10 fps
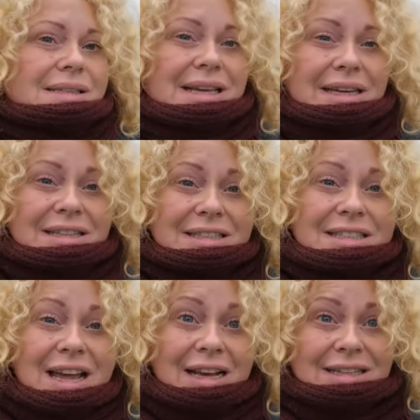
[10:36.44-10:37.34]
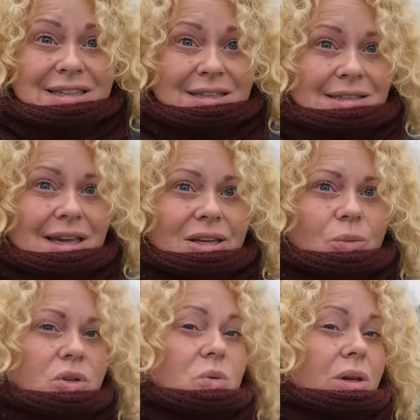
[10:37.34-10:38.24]
second access gate
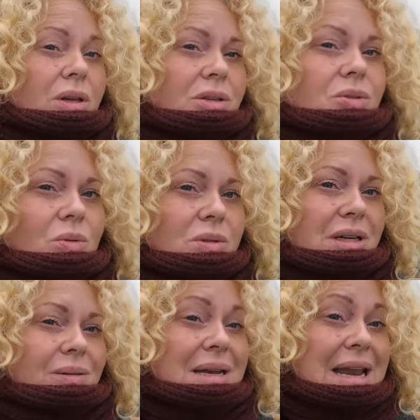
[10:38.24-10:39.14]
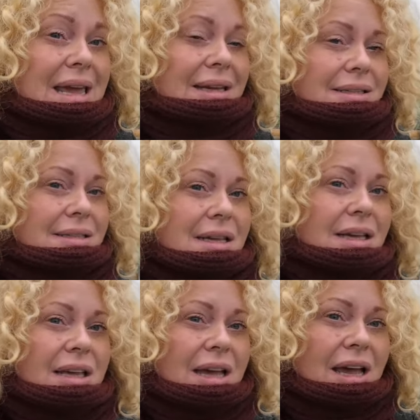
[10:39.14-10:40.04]
which we're going to sort out next
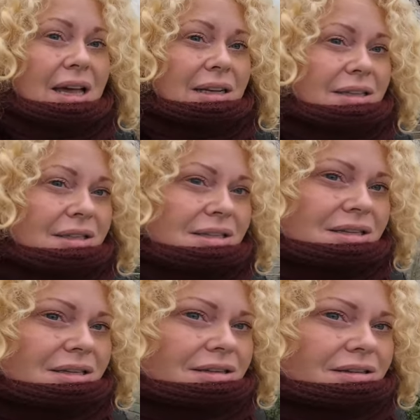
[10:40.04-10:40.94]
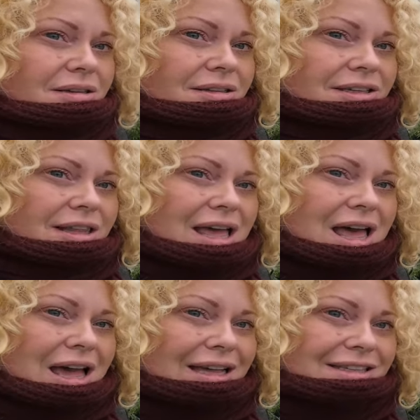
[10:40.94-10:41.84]
and look at
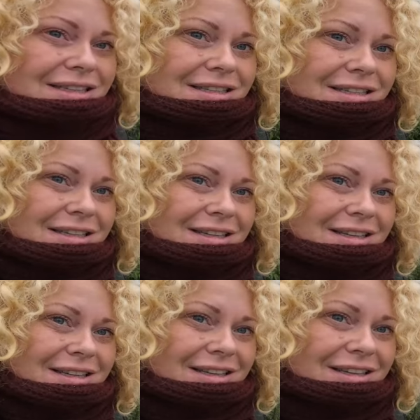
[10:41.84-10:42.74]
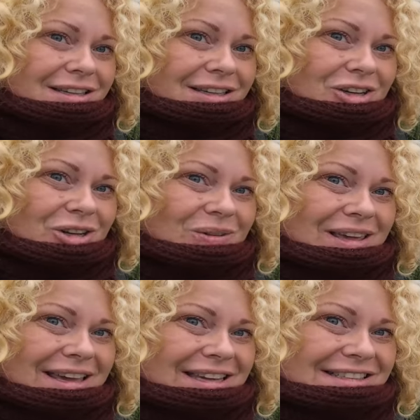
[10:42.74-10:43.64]
that new
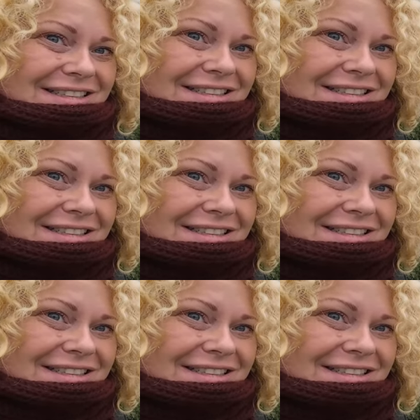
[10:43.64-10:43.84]
gate